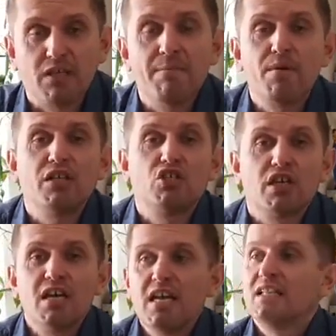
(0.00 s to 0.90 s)
Look at
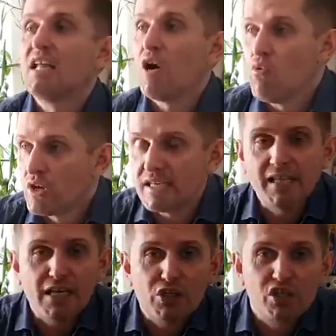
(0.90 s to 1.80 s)
my rollers of
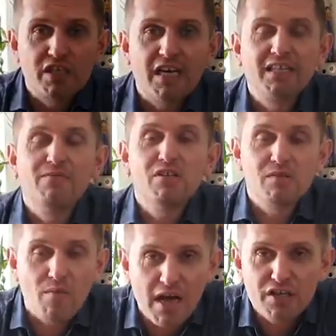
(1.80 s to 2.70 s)
monthly prescription.
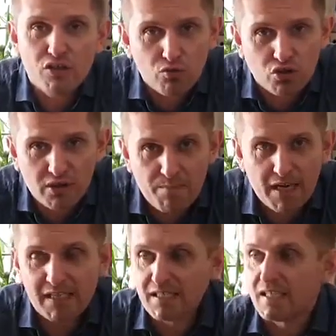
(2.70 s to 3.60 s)

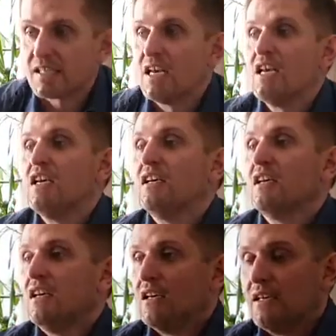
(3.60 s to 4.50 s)
6-month-old,
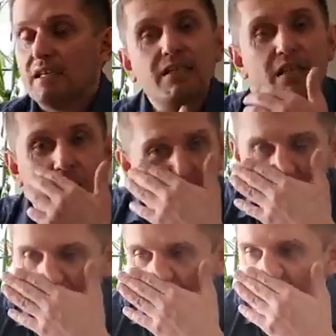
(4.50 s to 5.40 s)
1-year-old, 2-year-old
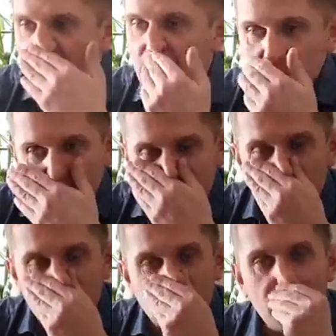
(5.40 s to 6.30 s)
I.
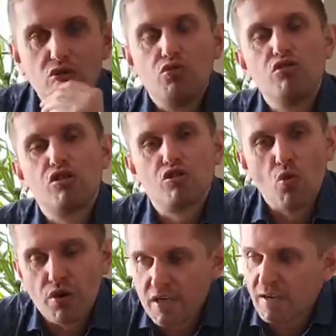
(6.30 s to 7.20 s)
All his details there
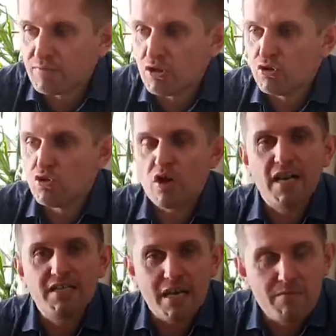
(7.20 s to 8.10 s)
described again.
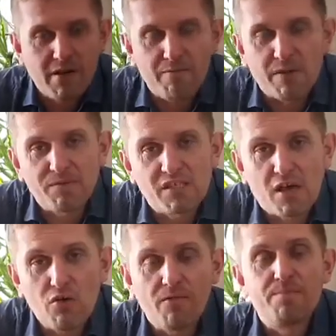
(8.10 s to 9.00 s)

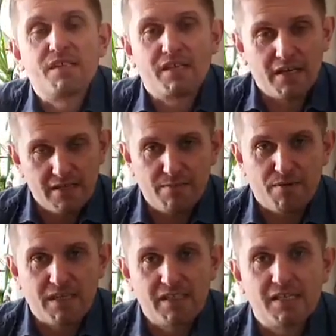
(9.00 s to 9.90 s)
Science historical it
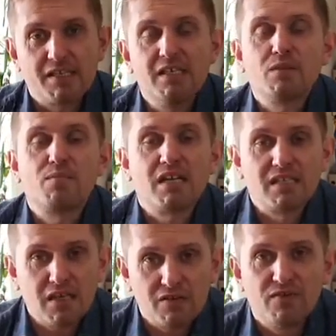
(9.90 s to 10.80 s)
rather.
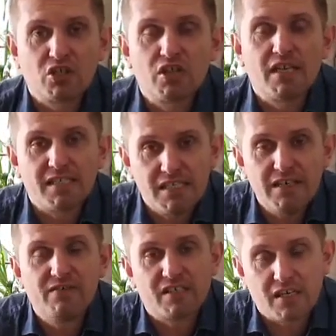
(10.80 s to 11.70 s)
It not I have thought
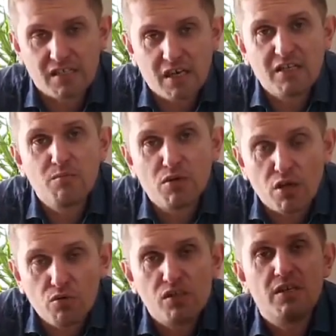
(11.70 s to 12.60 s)
up the studied
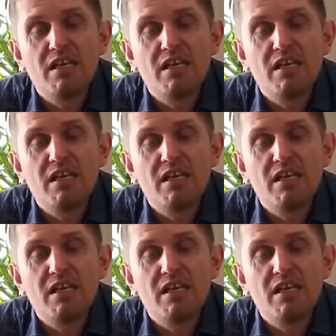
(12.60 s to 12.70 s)
process.